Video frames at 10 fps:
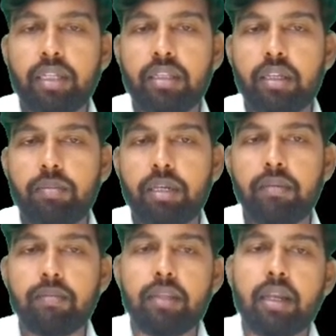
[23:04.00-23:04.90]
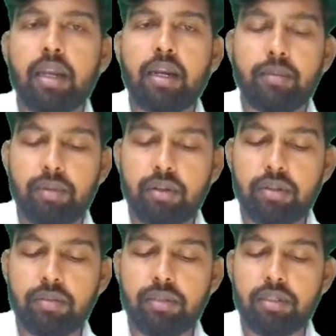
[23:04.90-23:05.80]
therapy. Because
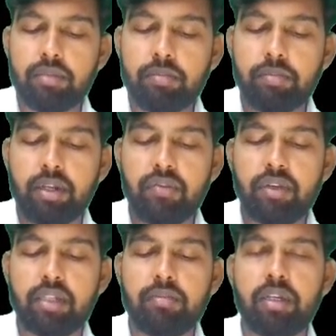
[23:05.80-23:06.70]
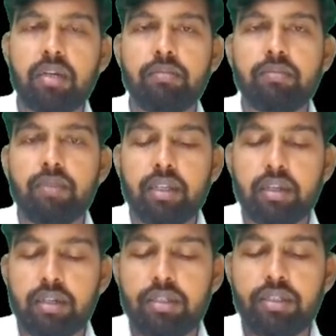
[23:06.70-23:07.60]
of this, peripheries become
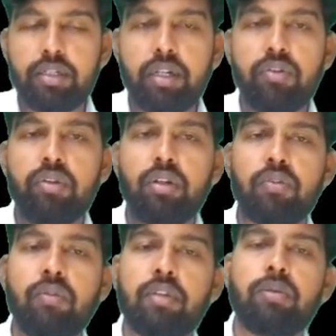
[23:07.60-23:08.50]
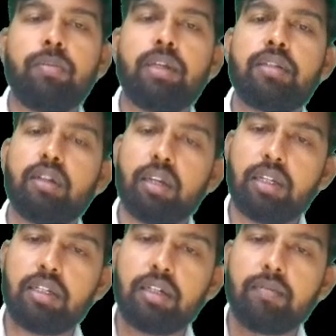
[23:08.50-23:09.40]
resistant to the vasopressor
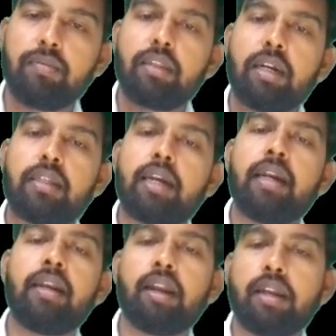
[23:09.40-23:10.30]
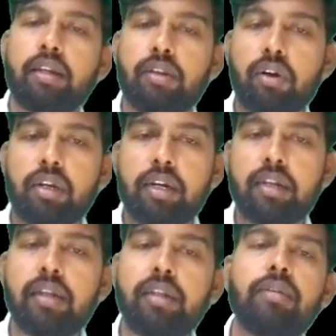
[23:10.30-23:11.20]
agent, that is adrenaline,
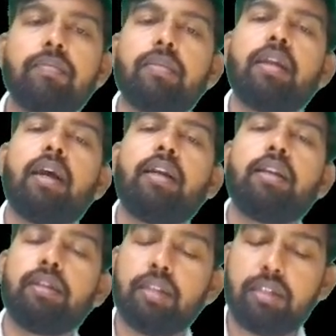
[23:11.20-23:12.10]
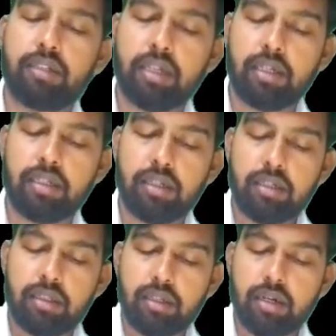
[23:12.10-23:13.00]
noradrenaline, and in this case
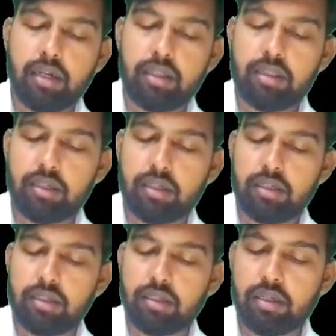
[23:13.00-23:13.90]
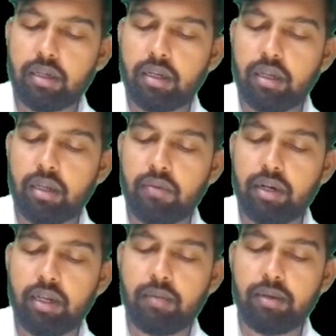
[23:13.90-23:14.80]
the death is
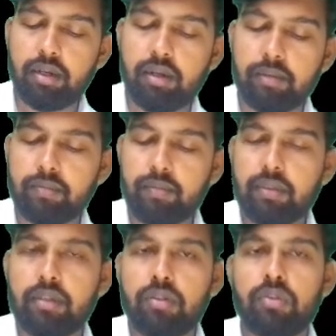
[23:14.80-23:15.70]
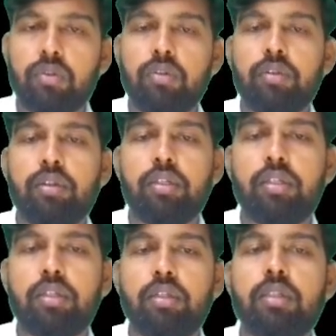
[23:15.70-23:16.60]
inevitable. So this
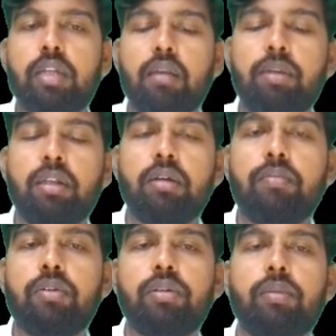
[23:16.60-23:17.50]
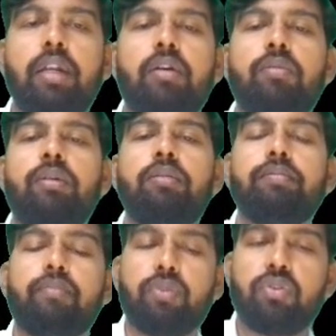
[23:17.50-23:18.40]
can be the possibility of the
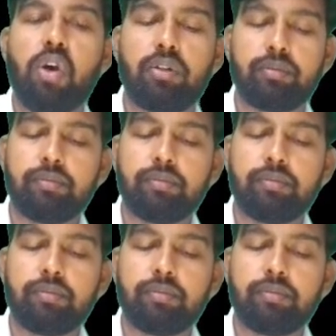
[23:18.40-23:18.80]
shock,